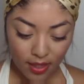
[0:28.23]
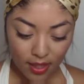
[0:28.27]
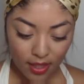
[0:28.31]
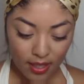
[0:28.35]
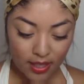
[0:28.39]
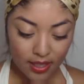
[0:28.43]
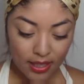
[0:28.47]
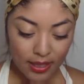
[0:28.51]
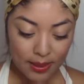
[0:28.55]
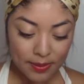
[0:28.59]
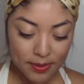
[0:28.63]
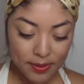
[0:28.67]

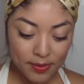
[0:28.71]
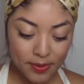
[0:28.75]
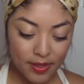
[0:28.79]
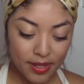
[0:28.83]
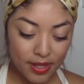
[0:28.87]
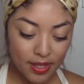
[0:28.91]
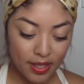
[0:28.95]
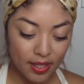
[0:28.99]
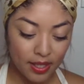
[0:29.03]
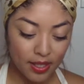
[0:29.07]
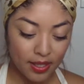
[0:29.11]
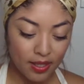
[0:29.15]
it comes
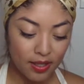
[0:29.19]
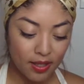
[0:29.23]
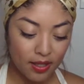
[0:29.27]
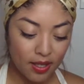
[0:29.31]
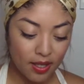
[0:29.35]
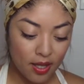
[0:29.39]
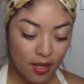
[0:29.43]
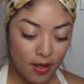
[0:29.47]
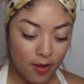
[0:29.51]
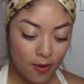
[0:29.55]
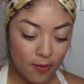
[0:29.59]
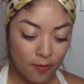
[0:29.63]
with like
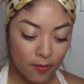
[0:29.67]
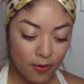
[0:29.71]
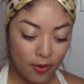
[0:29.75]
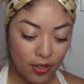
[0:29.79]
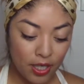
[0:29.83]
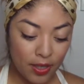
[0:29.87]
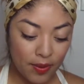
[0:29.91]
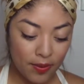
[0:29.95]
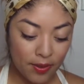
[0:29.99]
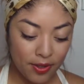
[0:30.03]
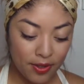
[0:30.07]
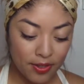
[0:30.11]

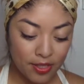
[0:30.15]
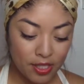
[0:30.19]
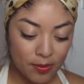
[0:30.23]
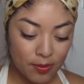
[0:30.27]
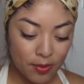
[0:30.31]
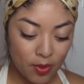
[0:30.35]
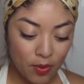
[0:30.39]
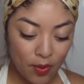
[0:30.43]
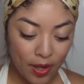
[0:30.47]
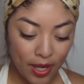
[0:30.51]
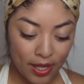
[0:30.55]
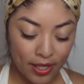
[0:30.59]
40
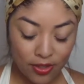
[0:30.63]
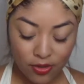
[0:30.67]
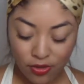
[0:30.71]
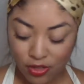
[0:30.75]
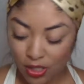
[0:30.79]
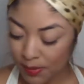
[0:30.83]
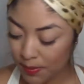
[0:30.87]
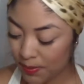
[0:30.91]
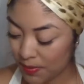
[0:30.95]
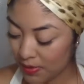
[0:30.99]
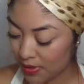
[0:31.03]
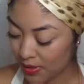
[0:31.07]
reusable wax
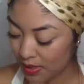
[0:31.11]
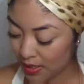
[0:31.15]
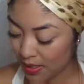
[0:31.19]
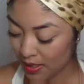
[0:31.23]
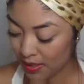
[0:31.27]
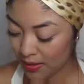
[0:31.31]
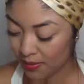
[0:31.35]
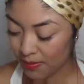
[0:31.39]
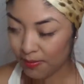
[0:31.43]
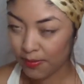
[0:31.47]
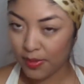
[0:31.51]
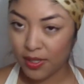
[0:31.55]
strips,
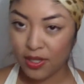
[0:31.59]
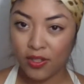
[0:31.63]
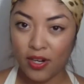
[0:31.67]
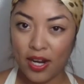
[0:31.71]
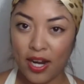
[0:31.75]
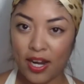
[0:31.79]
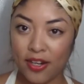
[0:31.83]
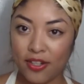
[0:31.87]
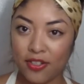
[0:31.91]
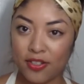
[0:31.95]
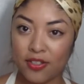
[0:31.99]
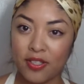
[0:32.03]
but they're
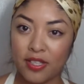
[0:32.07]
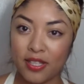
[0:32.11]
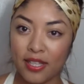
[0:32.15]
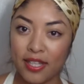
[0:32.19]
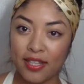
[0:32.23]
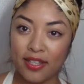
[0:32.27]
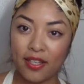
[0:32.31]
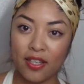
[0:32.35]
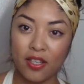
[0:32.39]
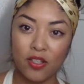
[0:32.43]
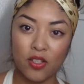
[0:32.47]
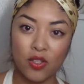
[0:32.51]
actually
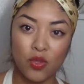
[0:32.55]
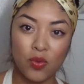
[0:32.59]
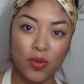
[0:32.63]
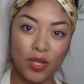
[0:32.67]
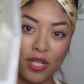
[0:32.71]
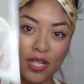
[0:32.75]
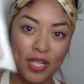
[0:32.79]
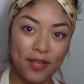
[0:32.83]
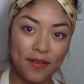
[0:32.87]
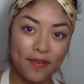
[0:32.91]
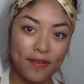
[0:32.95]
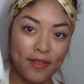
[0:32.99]
like
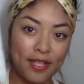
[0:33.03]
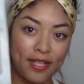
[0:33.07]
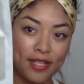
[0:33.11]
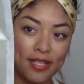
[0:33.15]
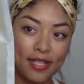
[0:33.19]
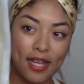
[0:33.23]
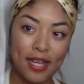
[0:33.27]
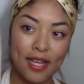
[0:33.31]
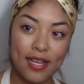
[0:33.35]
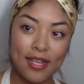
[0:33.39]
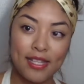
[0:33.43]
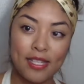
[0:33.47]
20 of these
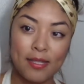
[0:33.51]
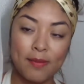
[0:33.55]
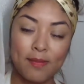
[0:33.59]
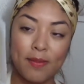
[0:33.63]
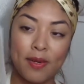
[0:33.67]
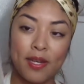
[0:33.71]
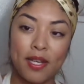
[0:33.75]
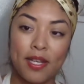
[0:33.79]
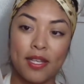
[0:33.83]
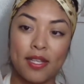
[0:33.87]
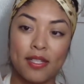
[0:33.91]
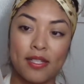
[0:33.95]
guys,
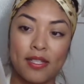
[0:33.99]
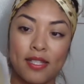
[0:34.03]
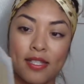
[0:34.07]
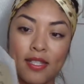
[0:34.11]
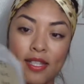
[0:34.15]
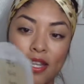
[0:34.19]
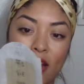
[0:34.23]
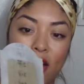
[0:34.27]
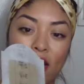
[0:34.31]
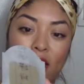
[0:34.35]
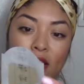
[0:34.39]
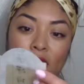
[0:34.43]
but since
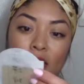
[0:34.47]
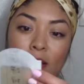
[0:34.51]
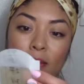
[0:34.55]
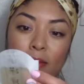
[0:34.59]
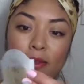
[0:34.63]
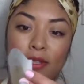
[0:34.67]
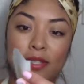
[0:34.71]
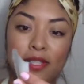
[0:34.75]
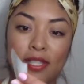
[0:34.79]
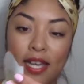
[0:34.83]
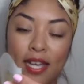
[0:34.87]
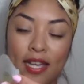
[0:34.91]
they are
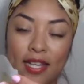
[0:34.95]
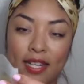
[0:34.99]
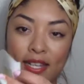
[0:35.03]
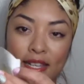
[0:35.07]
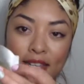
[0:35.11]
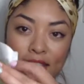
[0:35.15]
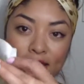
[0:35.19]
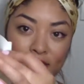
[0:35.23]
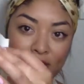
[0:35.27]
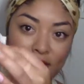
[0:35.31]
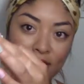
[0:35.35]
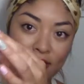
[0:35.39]

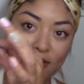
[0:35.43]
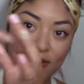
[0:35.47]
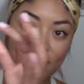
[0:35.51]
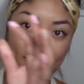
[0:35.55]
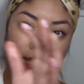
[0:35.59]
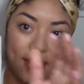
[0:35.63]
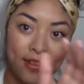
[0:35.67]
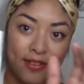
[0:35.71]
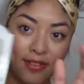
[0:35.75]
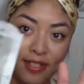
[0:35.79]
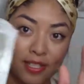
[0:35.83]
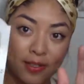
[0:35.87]
double-sided, so that's why it
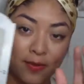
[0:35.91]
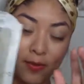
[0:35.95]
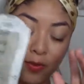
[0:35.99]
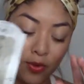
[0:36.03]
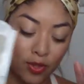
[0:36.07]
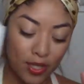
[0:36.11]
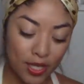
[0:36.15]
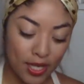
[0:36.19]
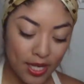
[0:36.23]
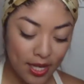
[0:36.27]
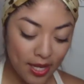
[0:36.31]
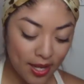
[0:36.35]
counts as
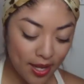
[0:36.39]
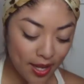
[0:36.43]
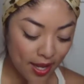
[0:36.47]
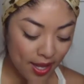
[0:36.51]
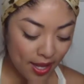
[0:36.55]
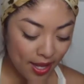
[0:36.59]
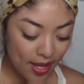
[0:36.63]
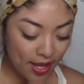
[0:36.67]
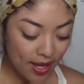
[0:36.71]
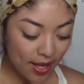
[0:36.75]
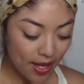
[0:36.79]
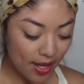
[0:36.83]
40.
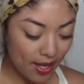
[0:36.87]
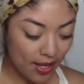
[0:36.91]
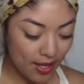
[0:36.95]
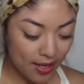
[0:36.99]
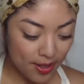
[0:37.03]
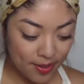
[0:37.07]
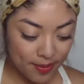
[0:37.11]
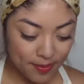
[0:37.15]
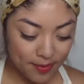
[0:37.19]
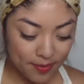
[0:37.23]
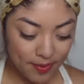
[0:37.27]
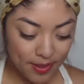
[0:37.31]

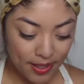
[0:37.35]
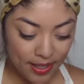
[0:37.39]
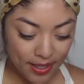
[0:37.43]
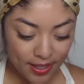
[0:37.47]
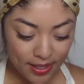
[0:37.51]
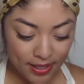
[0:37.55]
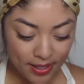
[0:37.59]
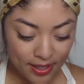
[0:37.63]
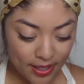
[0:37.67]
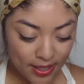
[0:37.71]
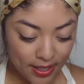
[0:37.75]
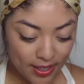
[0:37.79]
And
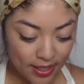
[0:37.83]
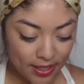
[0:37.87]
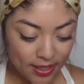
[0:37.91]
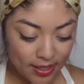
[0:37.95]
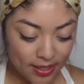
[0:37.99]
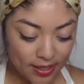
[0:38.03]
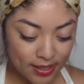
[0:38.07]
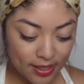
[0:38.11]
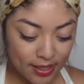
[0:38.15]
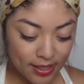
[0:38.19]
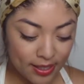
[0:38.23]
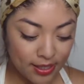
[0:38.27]
then
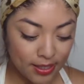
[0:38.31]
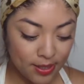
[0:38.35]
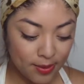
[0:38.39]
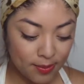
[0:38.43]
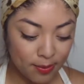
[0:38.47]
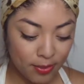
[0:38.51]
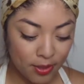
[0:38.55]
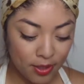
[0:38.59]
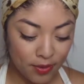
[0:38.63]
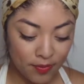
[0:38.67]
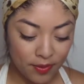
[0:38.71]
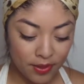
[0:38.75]
6
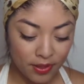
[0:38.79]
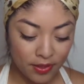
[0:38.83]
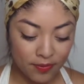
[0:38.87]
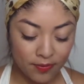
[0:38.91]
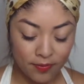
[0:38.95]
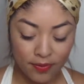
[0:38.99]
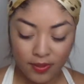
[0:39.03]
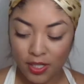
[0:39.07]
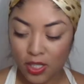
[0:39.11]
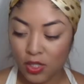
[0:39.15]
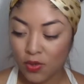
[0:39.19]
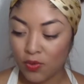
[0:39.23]
perfect
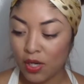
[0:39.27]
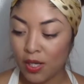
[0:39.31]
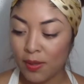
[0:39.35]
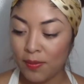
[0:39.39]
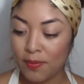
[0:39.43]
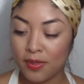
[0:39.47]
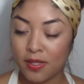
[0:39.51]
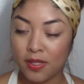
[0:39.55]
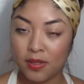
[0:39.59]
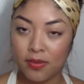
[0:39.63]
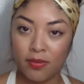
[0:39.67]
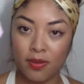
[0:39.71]
finish
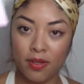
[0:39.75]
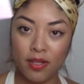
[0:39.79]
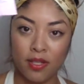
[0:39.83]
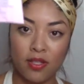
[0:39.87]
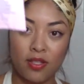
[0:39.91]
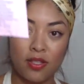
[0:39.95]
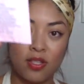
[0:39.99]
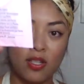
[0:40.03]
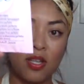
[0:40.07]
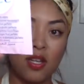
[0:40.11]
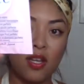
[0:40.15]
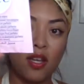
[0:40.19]
wipes,
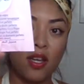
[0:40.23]
which